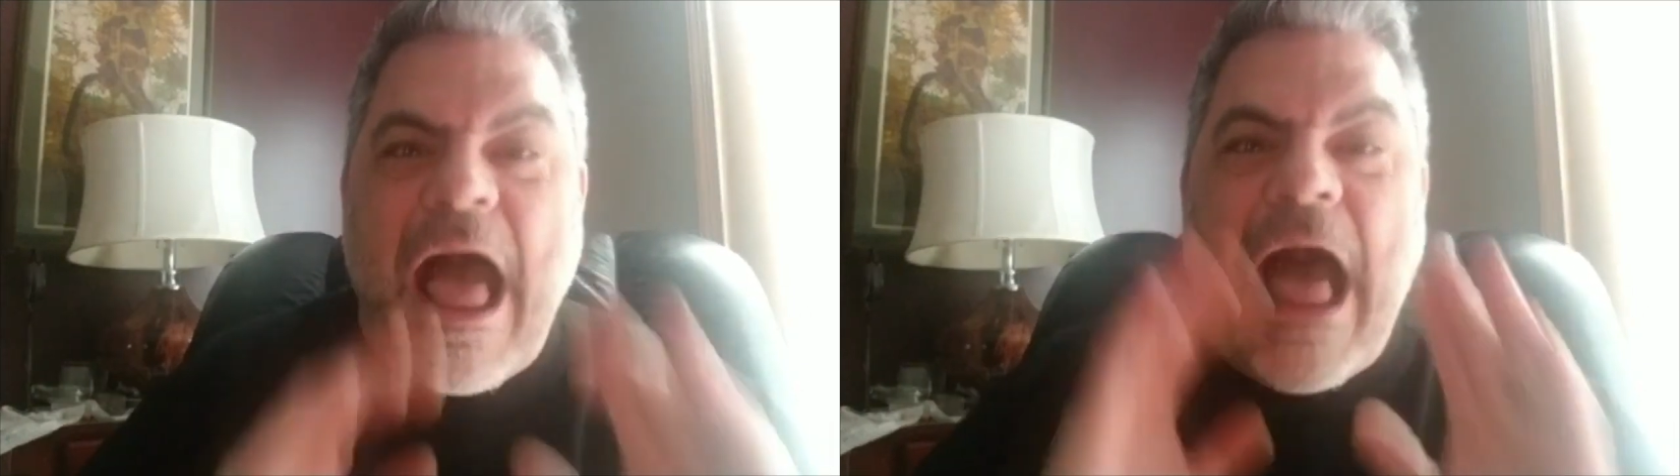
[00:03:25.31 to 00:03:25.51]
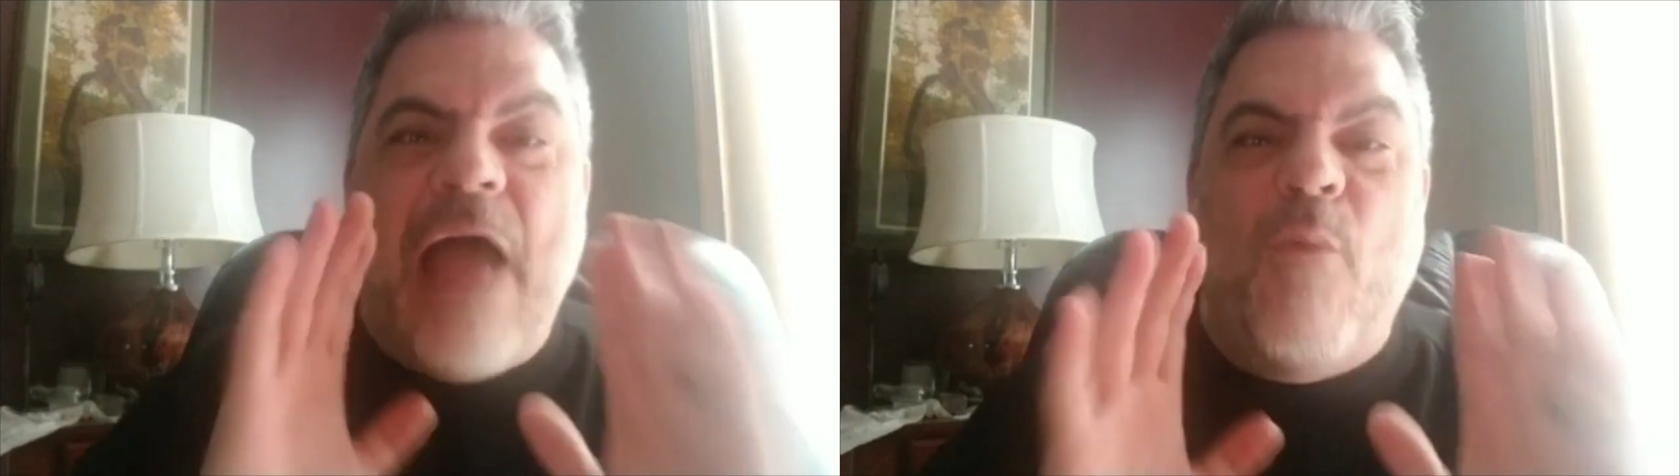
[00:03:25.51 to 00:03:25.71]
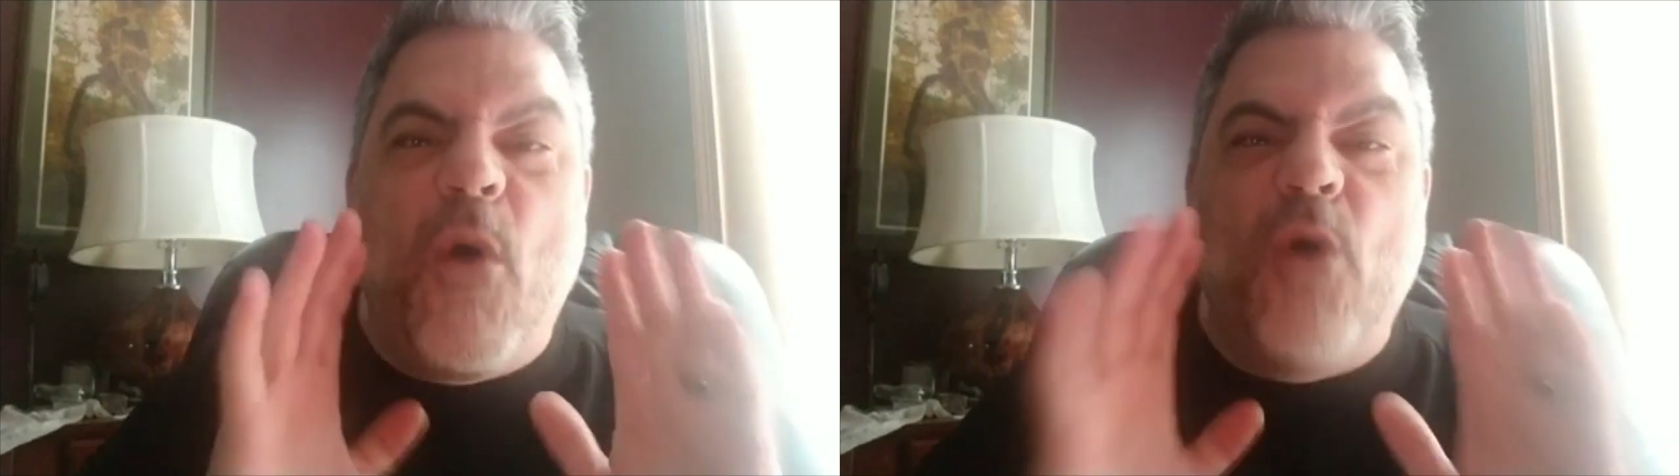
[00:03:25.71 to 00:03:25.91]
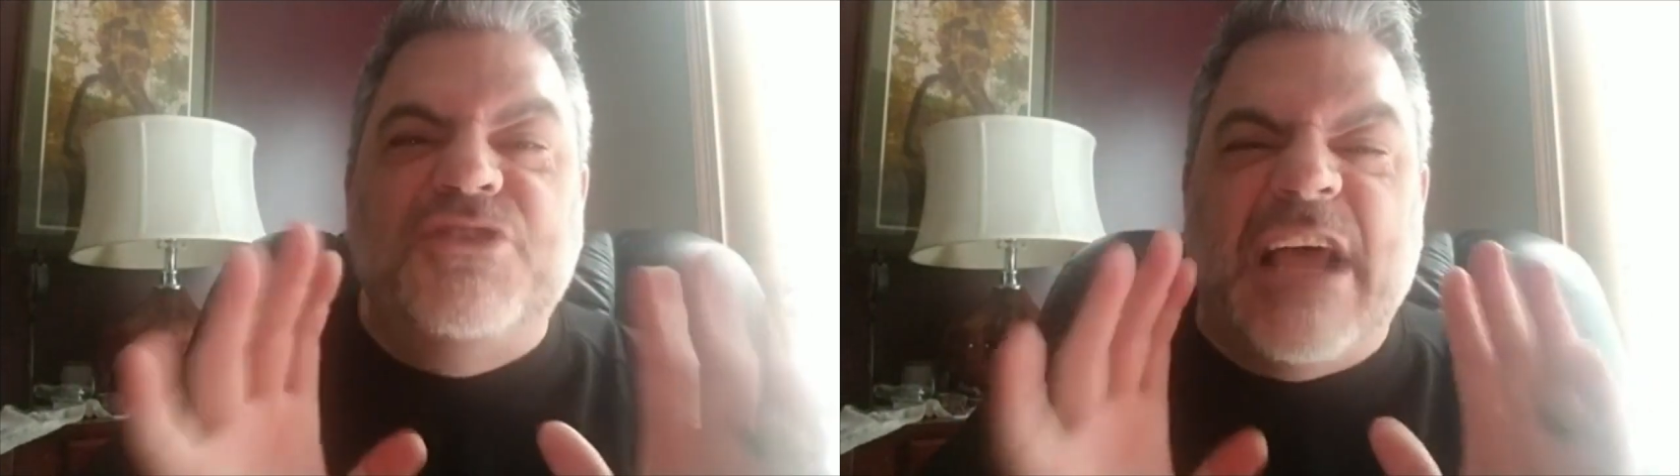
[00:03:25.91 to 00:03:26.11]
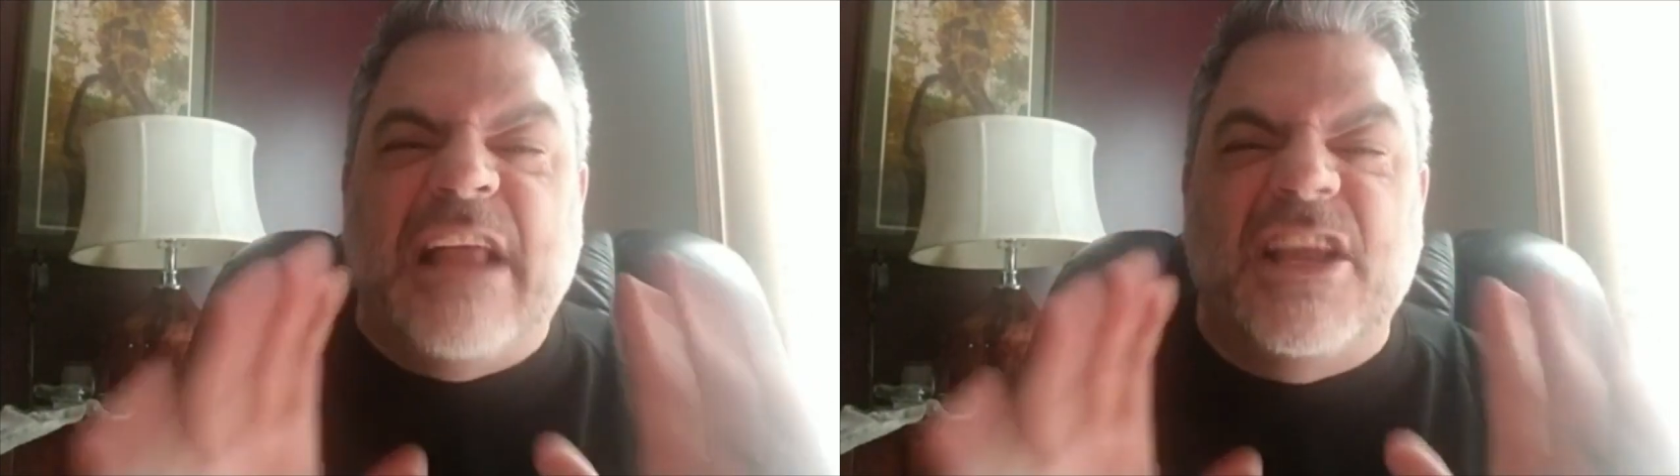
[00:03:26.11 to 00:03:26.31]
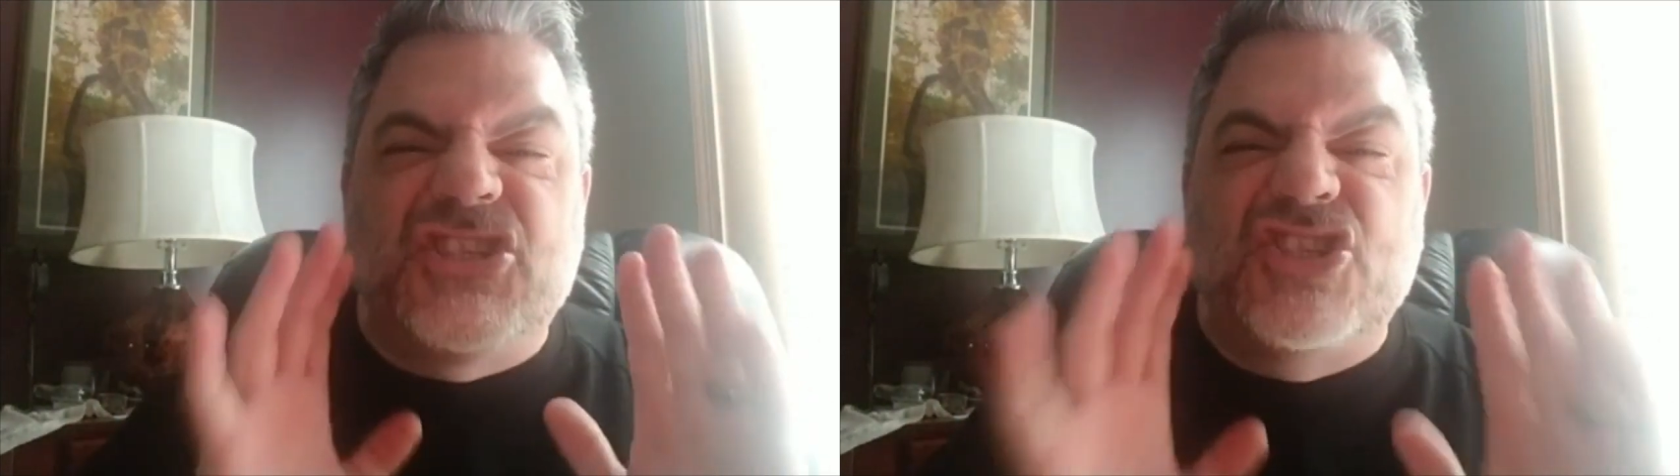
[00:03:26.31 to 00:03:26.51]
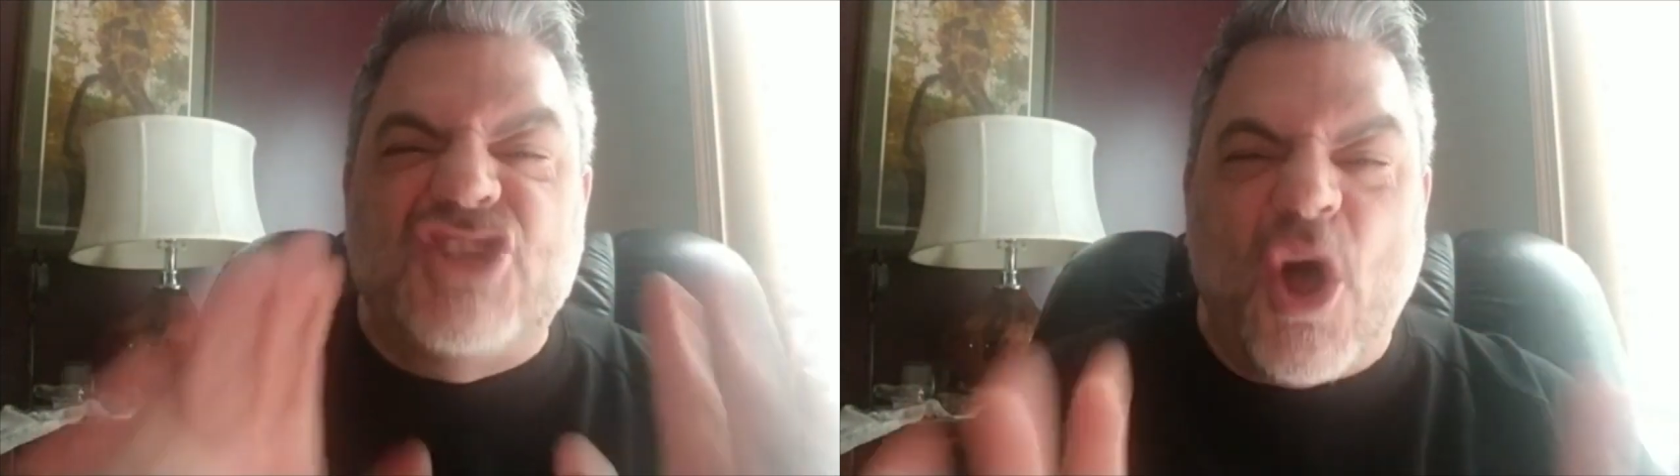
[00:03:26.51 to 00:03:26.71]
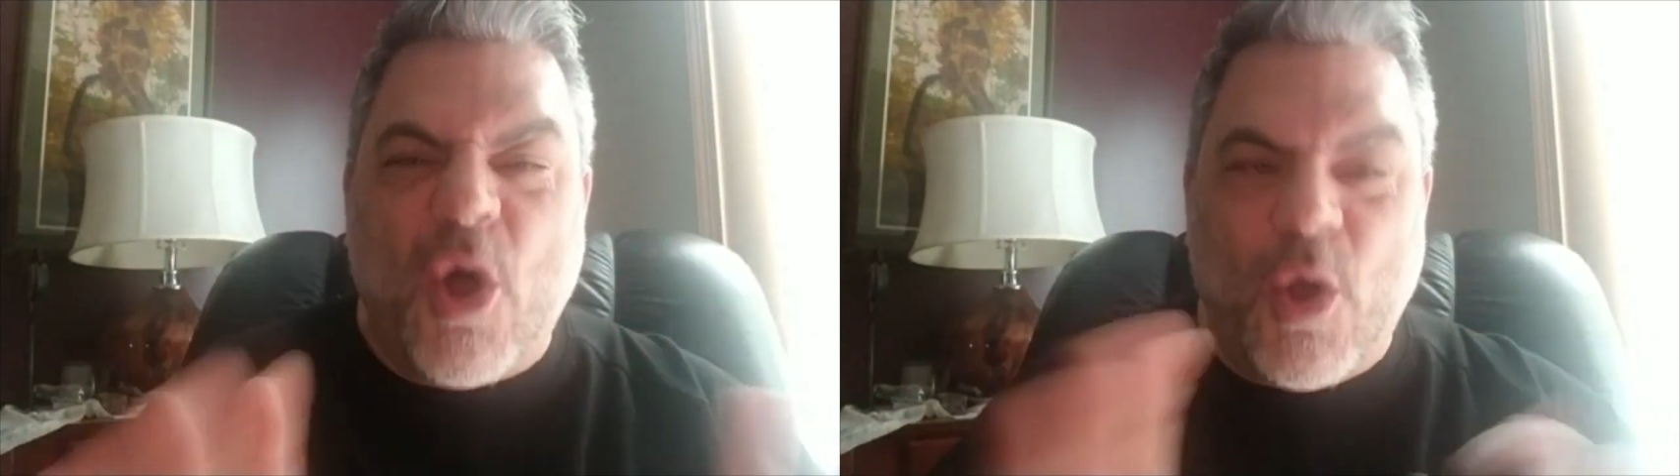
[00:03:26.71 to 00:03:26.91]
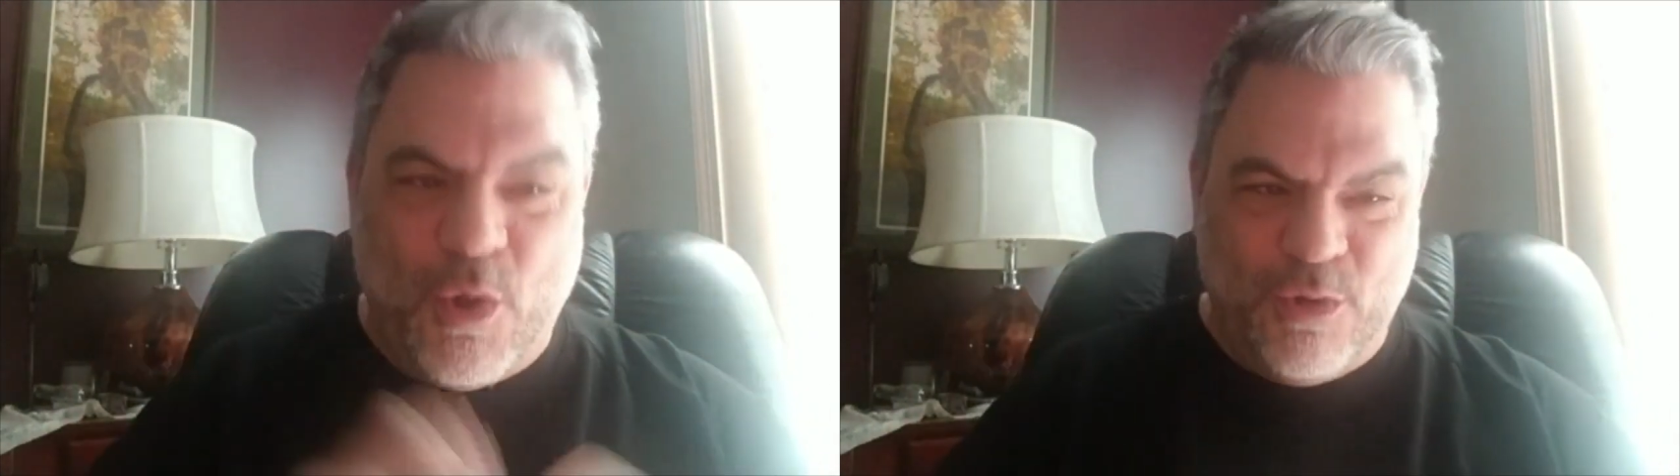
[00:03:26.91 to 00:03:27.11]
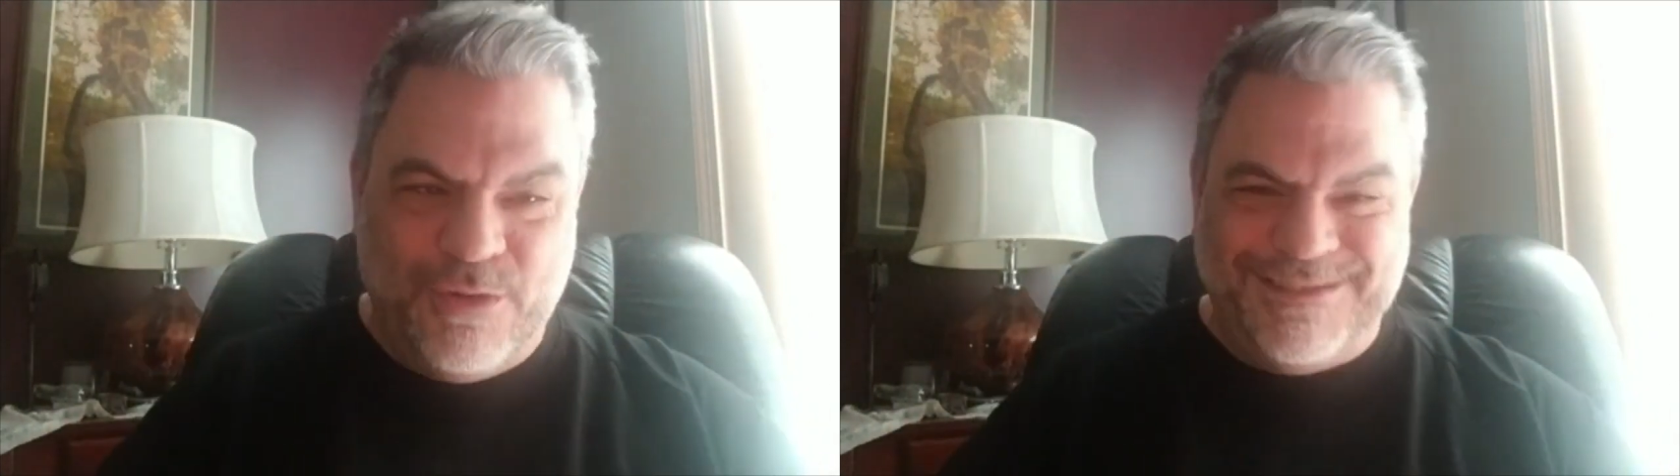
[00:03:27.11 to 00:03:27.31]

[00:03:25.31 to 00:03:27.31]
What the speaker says: I won't tell a soul.